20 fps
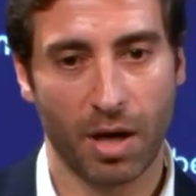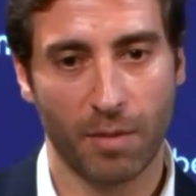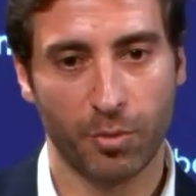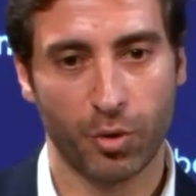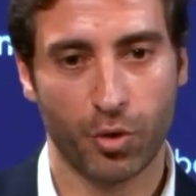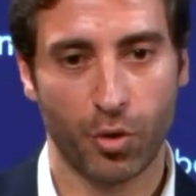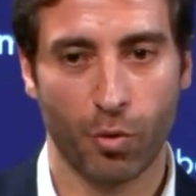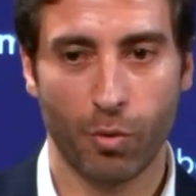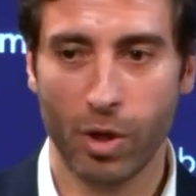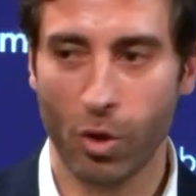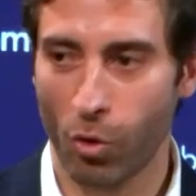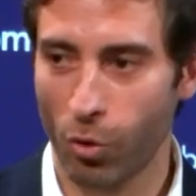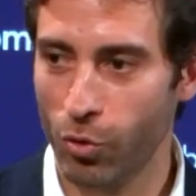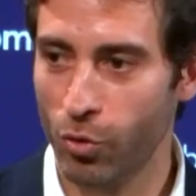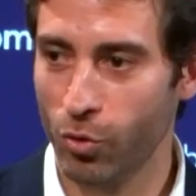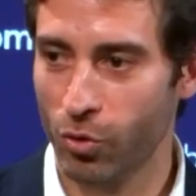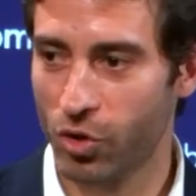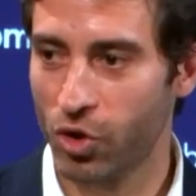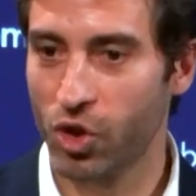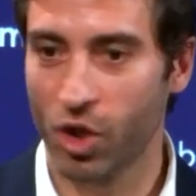I'm sure we all
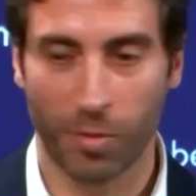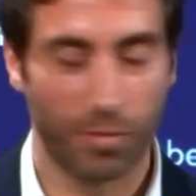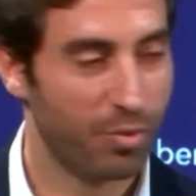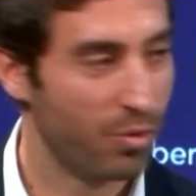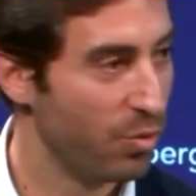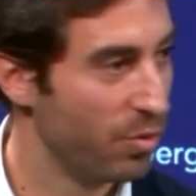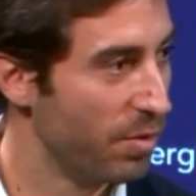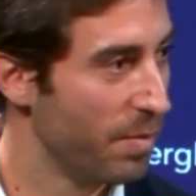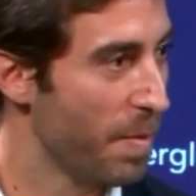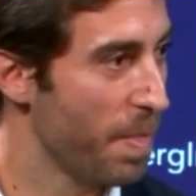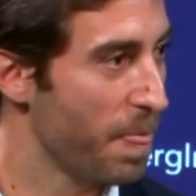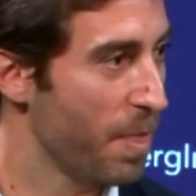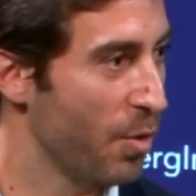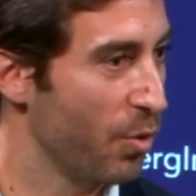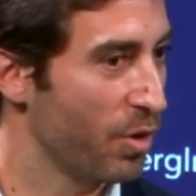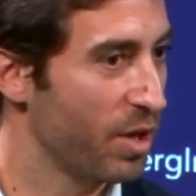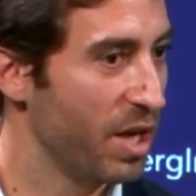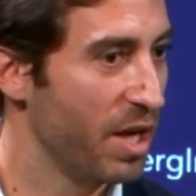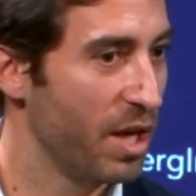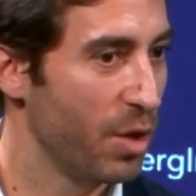use shampoo,
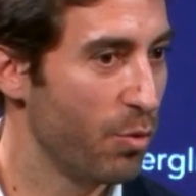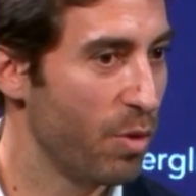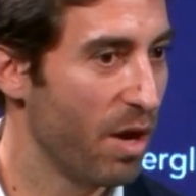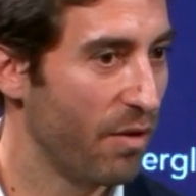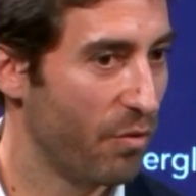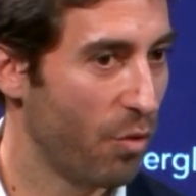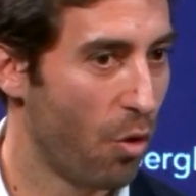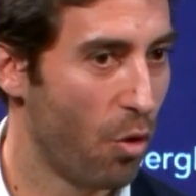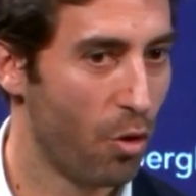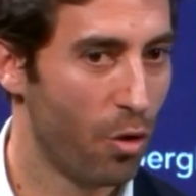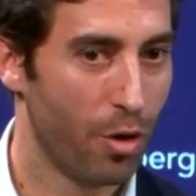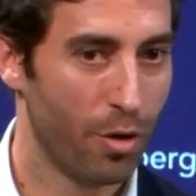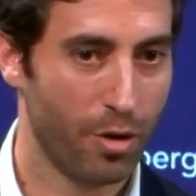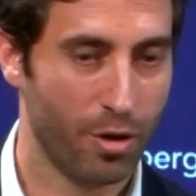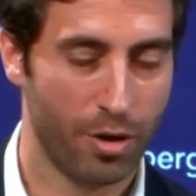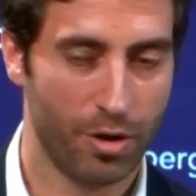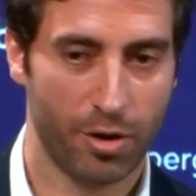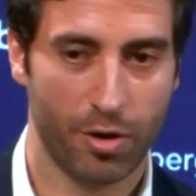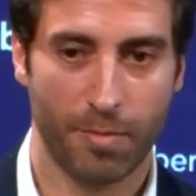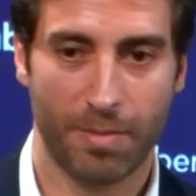okay? And we have all
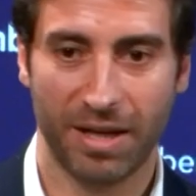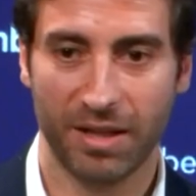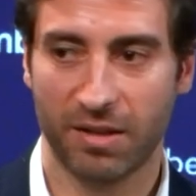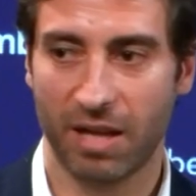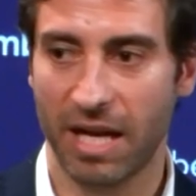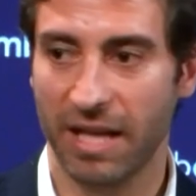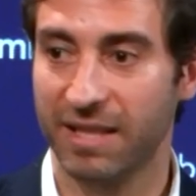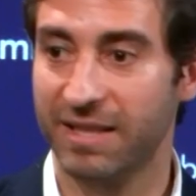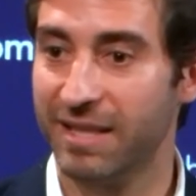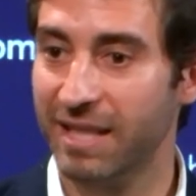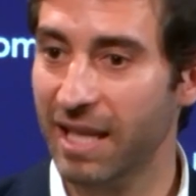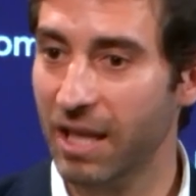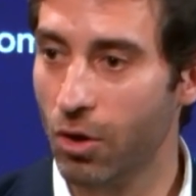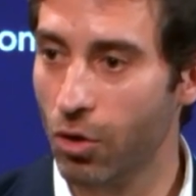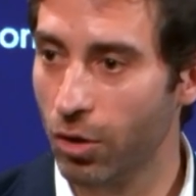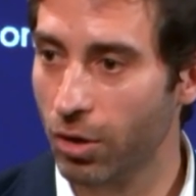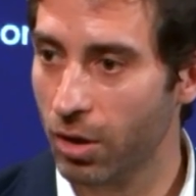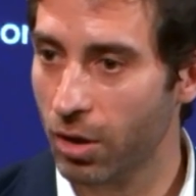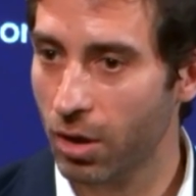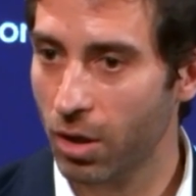heard about like
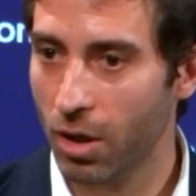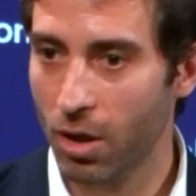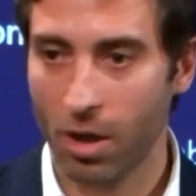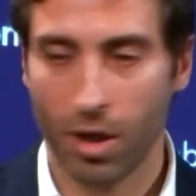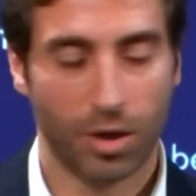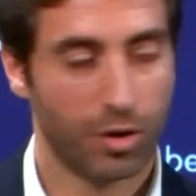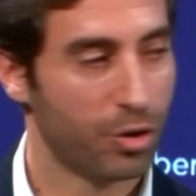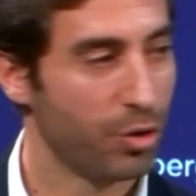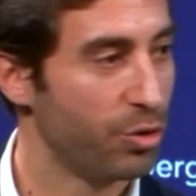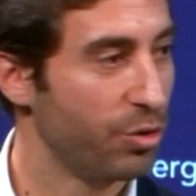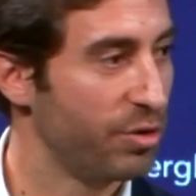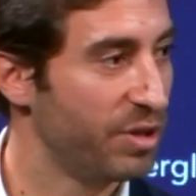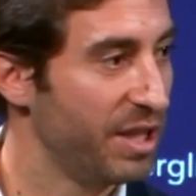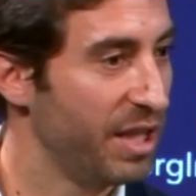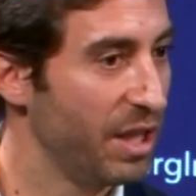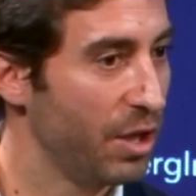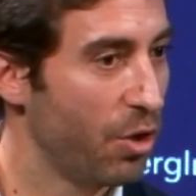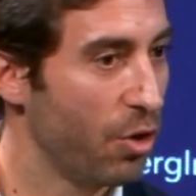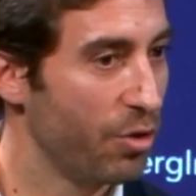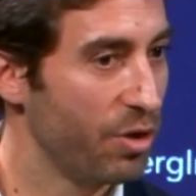silicone so the
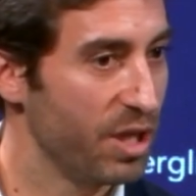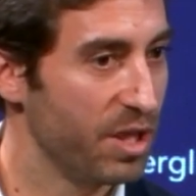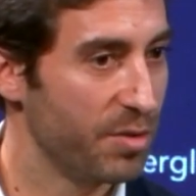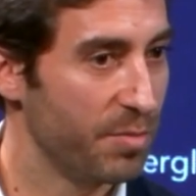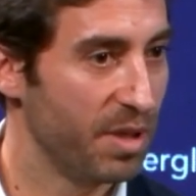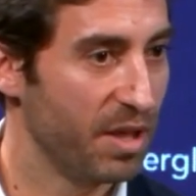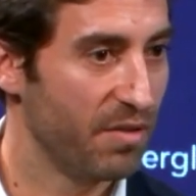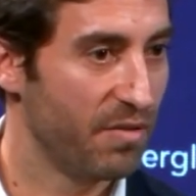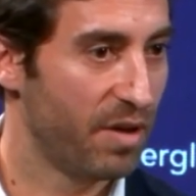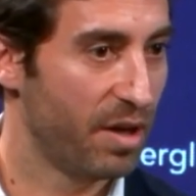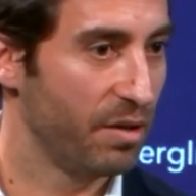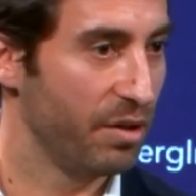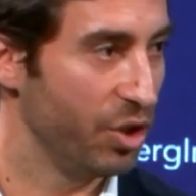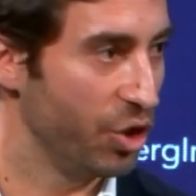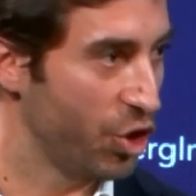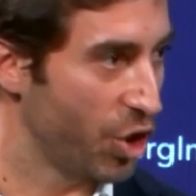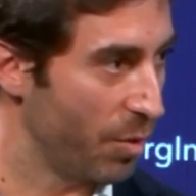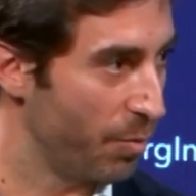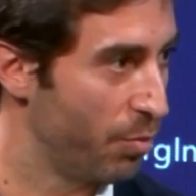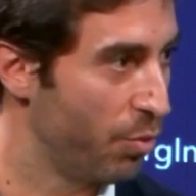silicone is being found in
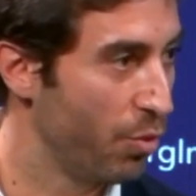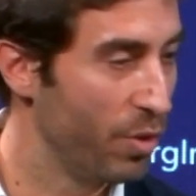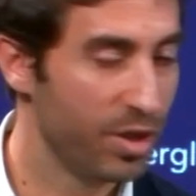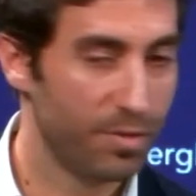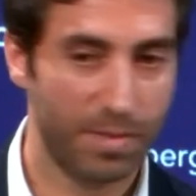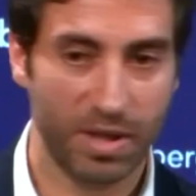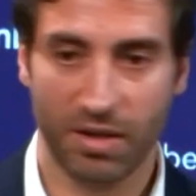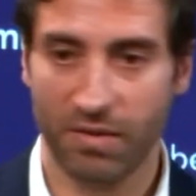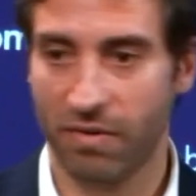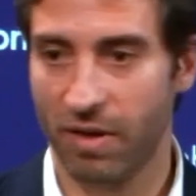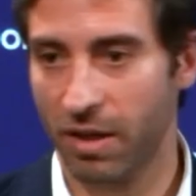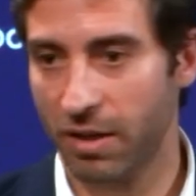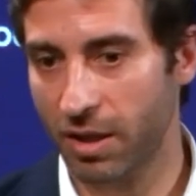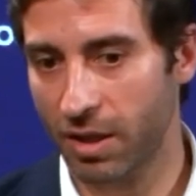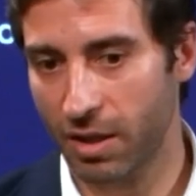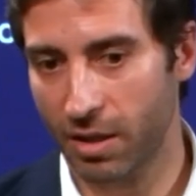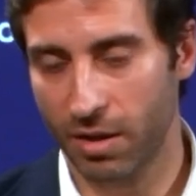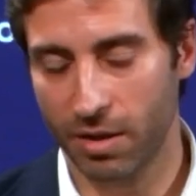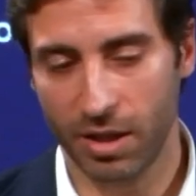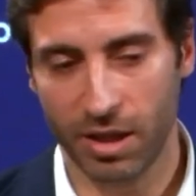shampoo, is being found
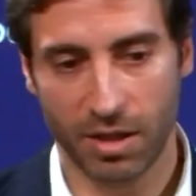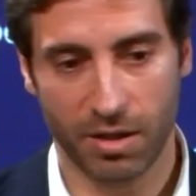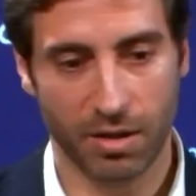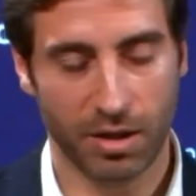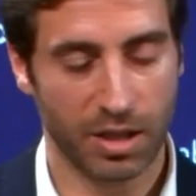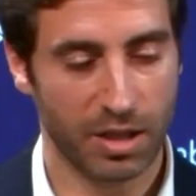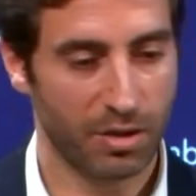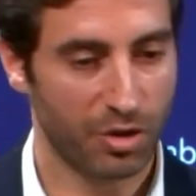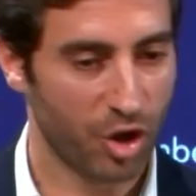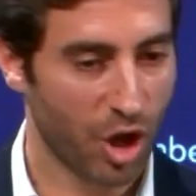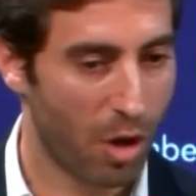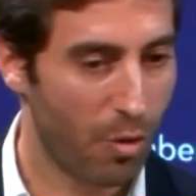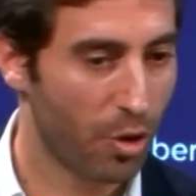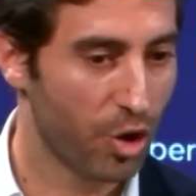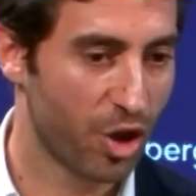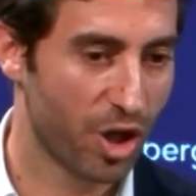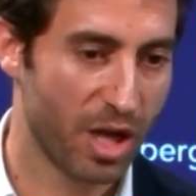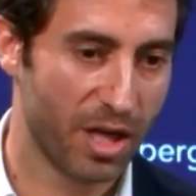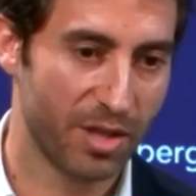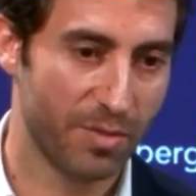in, in, in a shower
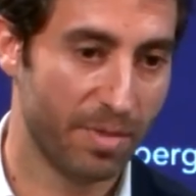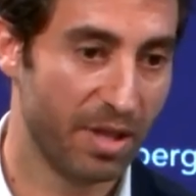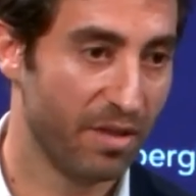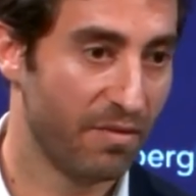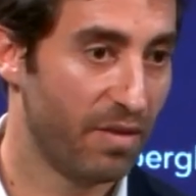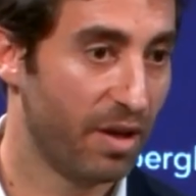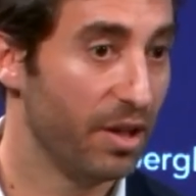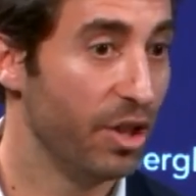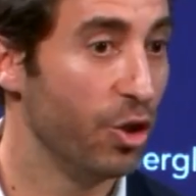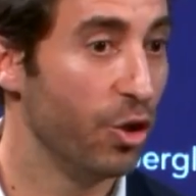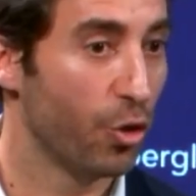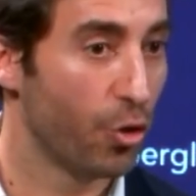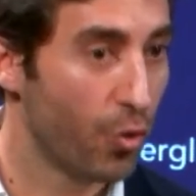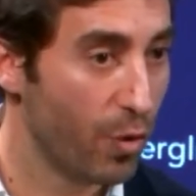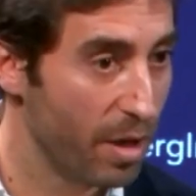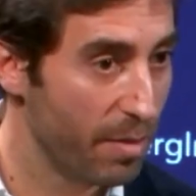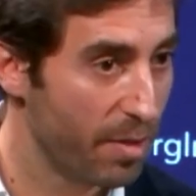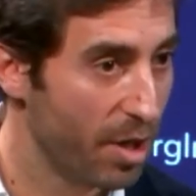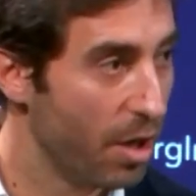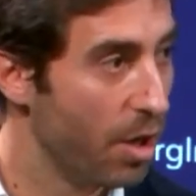gel, is being found in a
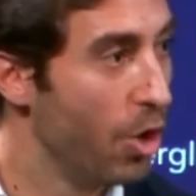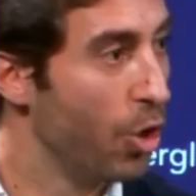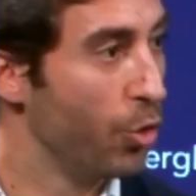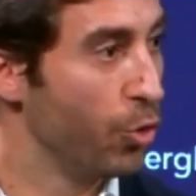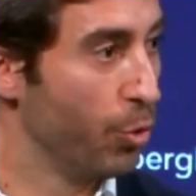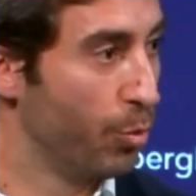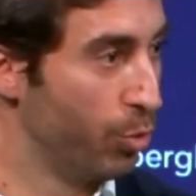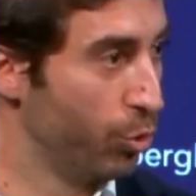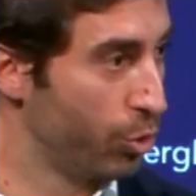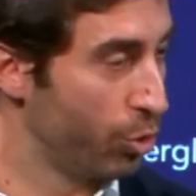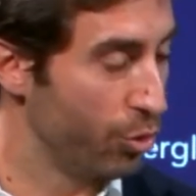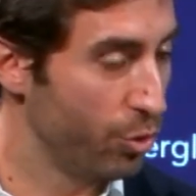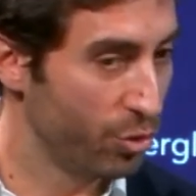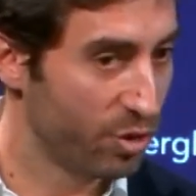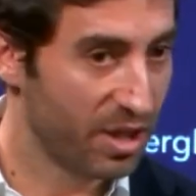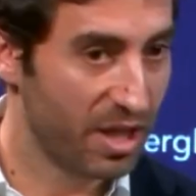cream you put on your